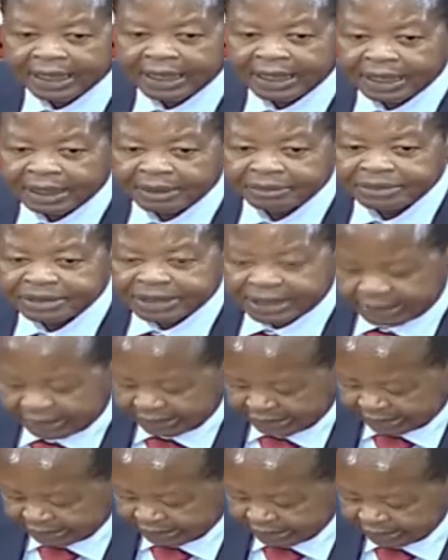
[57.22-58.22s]
I'm
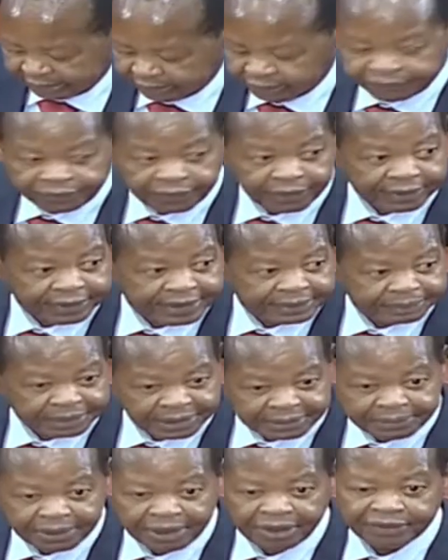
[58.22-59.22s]
saying for the
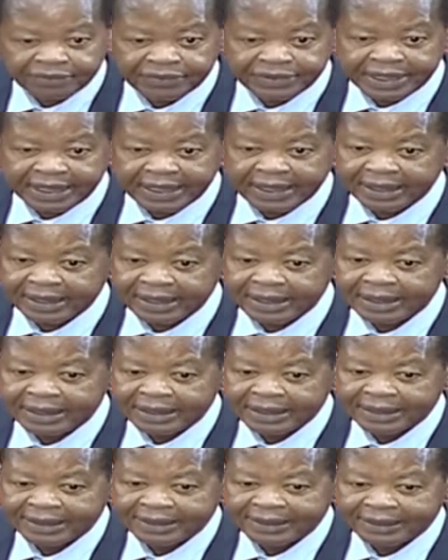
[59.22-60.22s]
people of Nyeri,
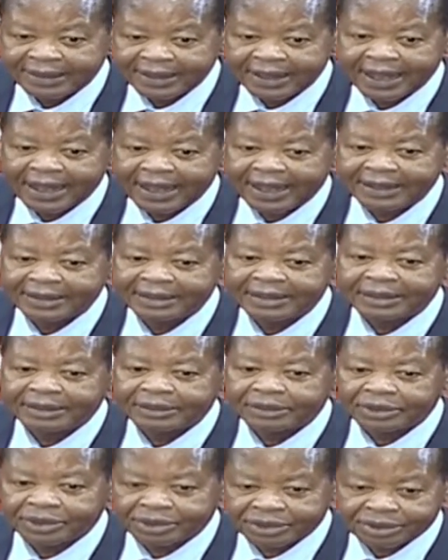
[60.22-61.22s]
they had
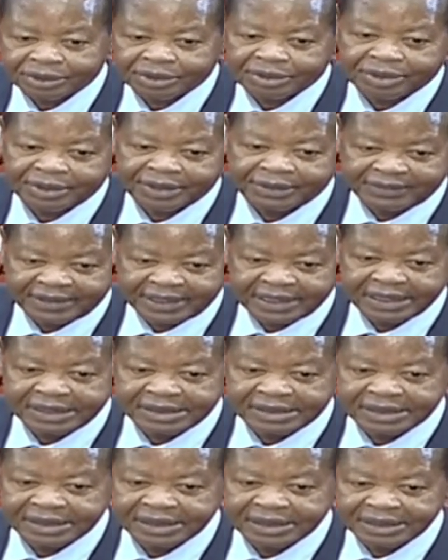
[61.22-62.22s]
total
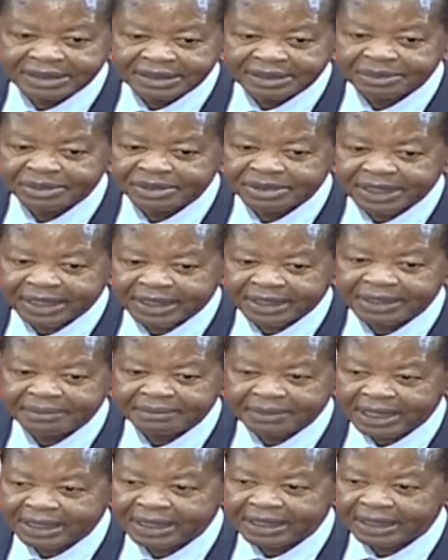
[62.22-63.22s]
confidence in Mzee
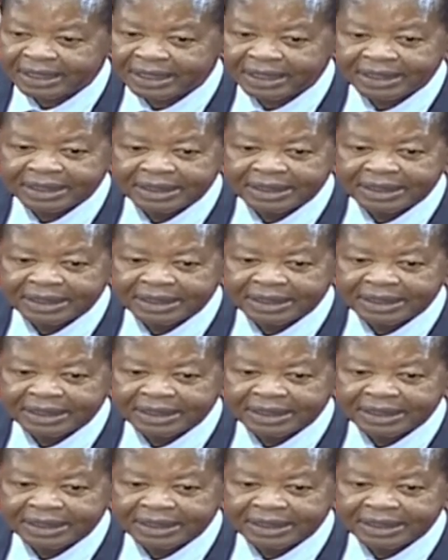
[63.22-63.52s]
Kibaki.